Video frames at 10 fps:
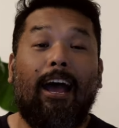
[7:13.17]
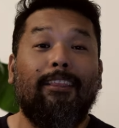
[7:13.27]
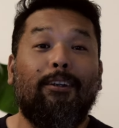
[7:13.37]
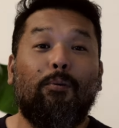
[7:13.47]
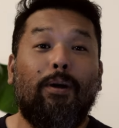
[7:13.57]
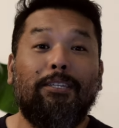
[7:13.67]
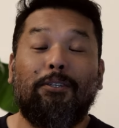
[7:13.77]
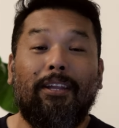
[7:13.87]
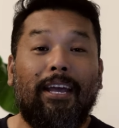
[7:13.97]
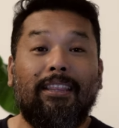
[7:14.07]
Otherwise,
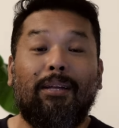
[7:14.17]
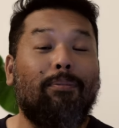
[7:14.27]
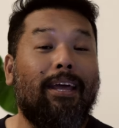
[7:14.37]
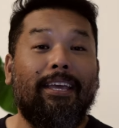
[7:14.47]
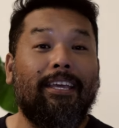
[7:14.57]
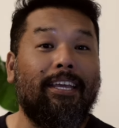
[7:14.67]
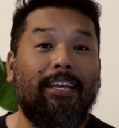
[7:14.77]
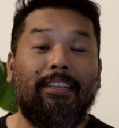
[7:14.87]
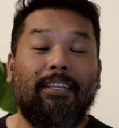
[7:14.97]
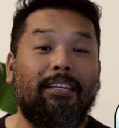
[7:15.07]
you'll end up like
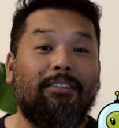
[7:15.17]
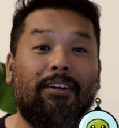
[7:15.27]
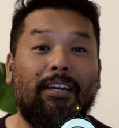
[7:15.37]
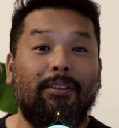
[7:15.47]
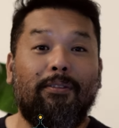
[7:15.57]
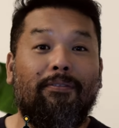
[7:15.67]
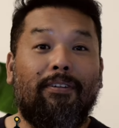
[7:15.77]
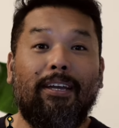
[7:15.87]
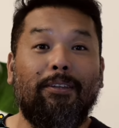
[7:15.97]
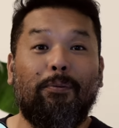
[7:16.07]
E T trying to
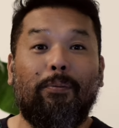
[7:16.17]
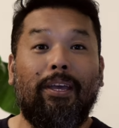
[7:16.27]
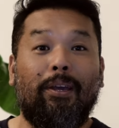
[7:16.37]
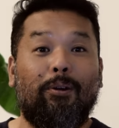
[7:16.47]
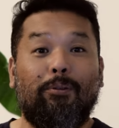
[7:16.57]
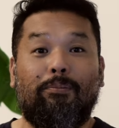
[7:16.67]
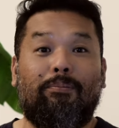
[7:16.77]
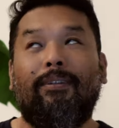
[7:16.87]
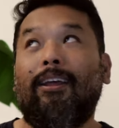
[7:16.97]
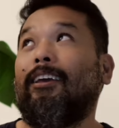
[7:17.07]
find your way home.
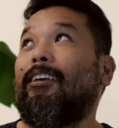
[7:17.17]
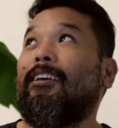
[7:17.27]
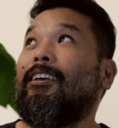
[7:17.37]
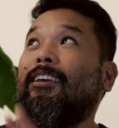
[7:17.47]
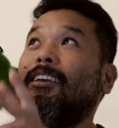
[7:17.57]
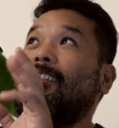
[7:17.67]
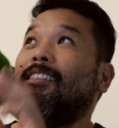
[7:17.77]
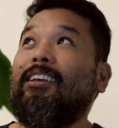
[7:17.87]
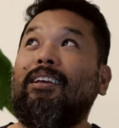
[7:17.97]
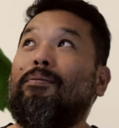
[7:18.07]
Like E
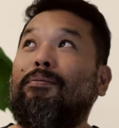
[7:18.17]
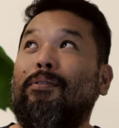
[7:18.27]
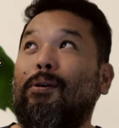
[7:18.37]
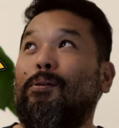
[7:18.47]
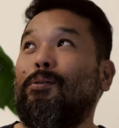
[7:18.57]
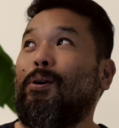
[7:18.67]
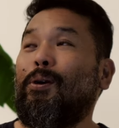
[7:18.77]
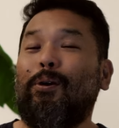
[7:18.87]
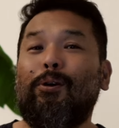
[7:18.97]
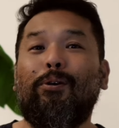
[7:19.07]
T, phone
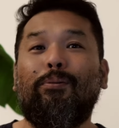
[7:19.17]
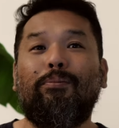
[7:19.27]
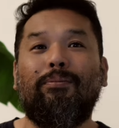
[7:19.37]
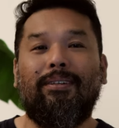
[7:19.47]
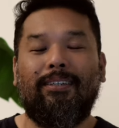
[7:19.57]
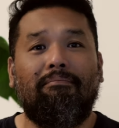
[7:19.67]
home.